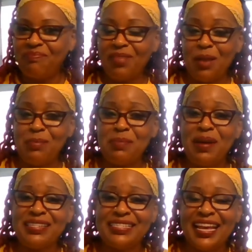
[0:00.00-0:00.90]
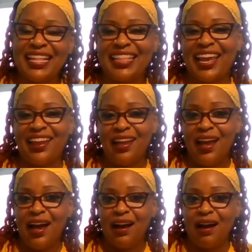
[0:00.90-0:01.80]
And remember I said that
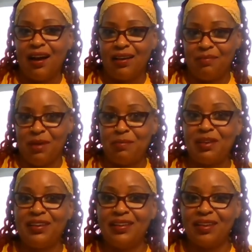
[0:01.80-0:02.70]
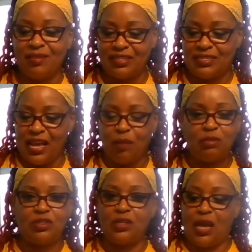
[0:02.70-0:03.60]
it may be good on a
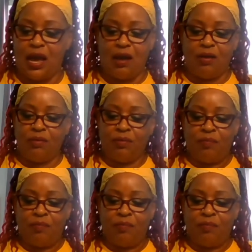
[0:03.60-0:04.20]
sandwich, y'all.